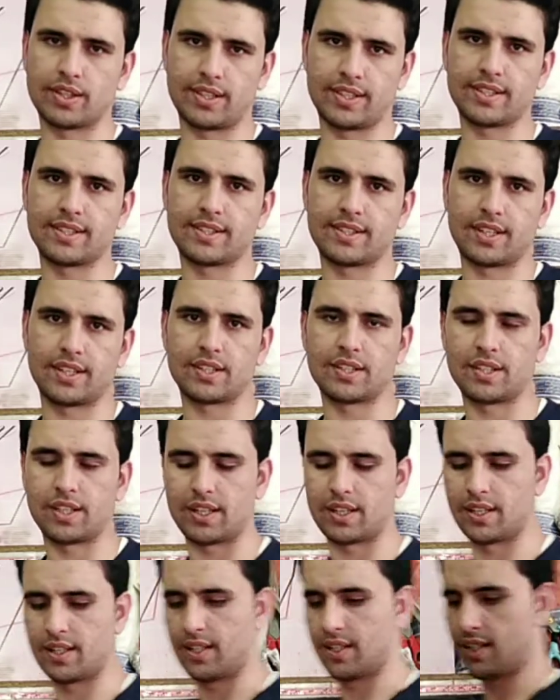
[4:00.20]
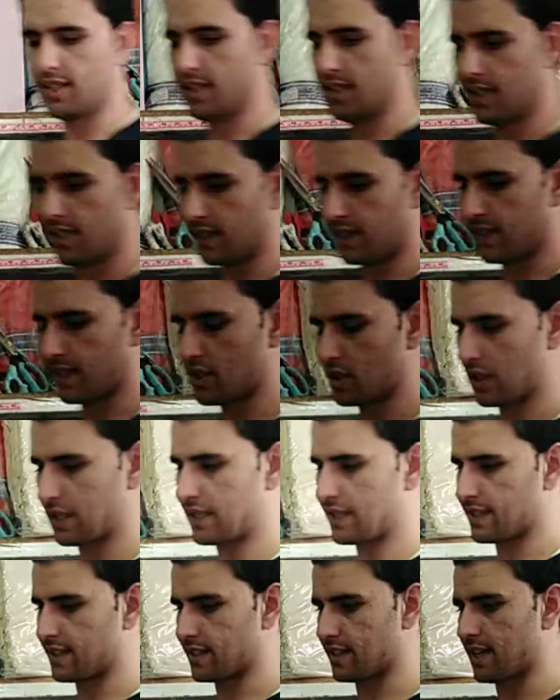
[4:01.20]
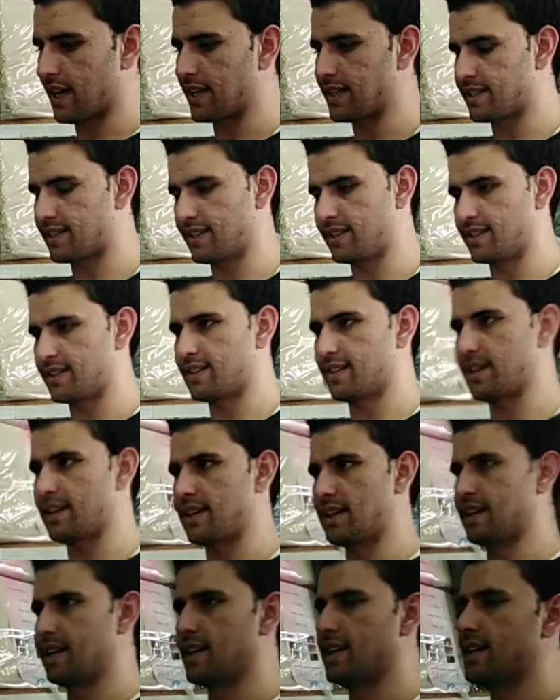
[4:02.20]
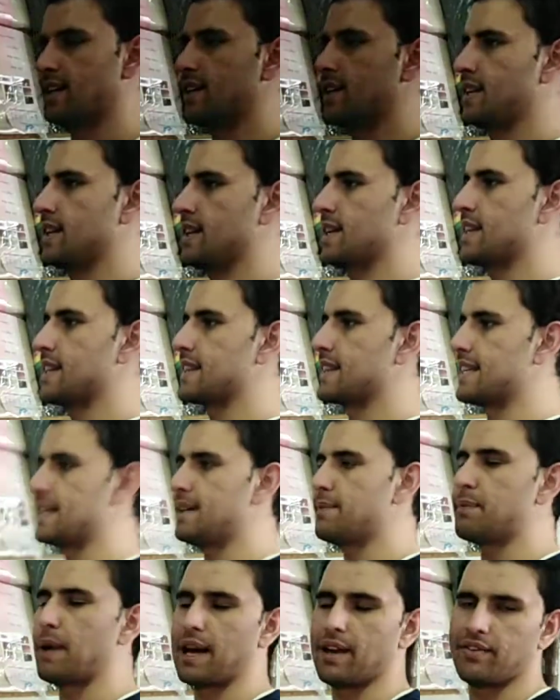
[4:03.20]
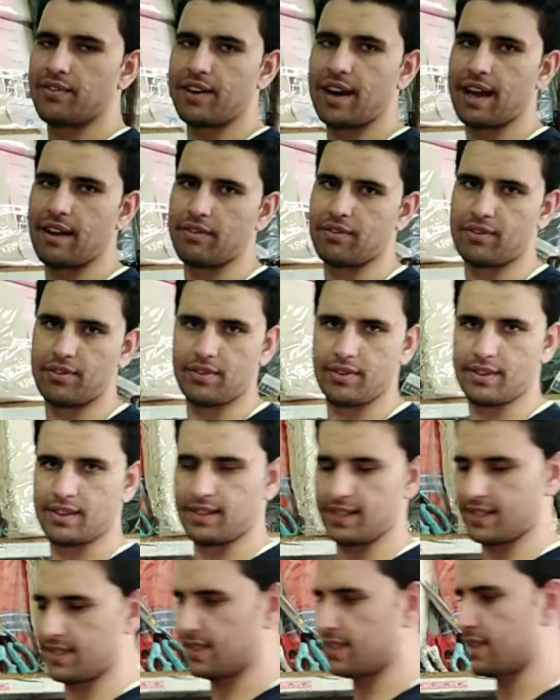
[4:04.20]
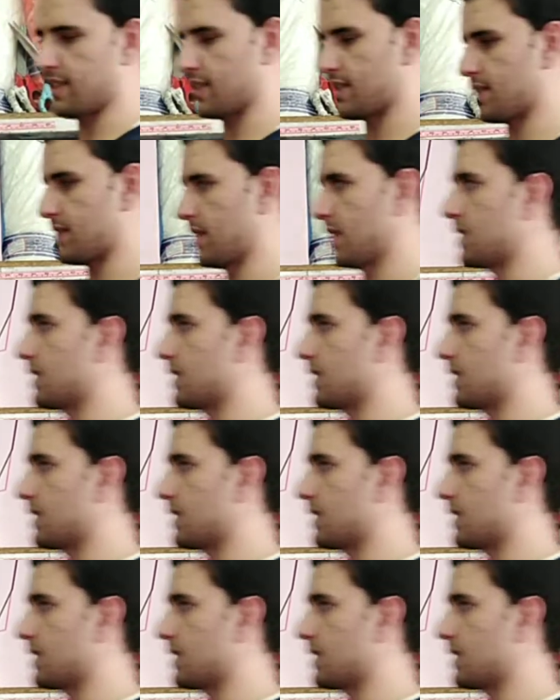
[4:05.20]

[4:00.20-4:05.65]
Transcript: this stretch tent. This one is guys is 3 by 5. This is the stretch